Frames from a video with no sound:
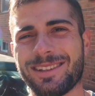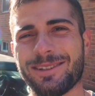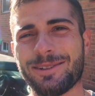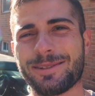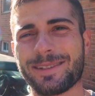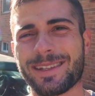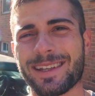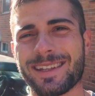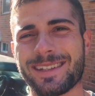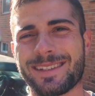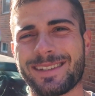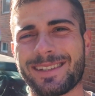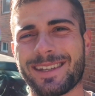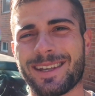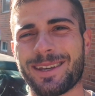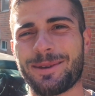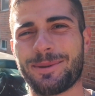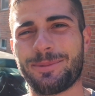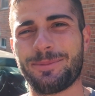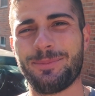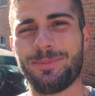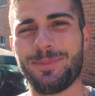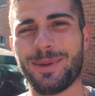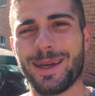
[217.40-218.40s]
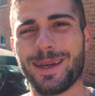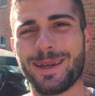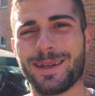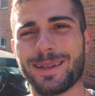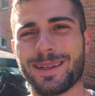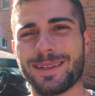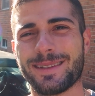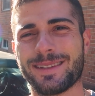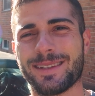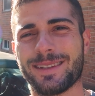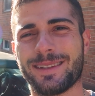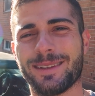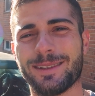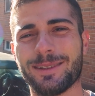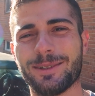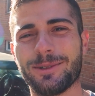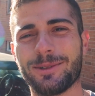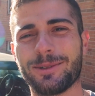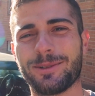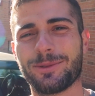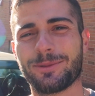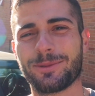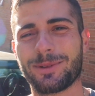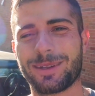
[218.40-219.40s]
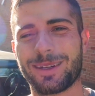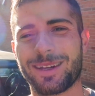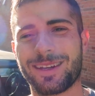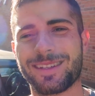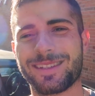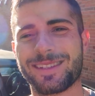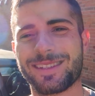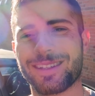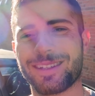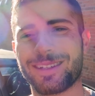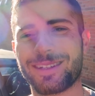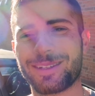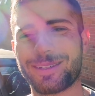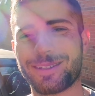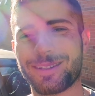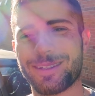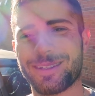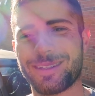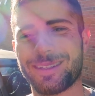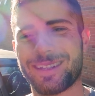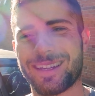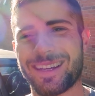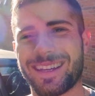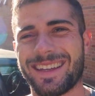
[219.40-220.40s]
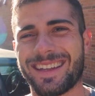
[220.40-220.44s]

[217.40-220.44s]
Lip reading: Looks as bad as it looked when I started.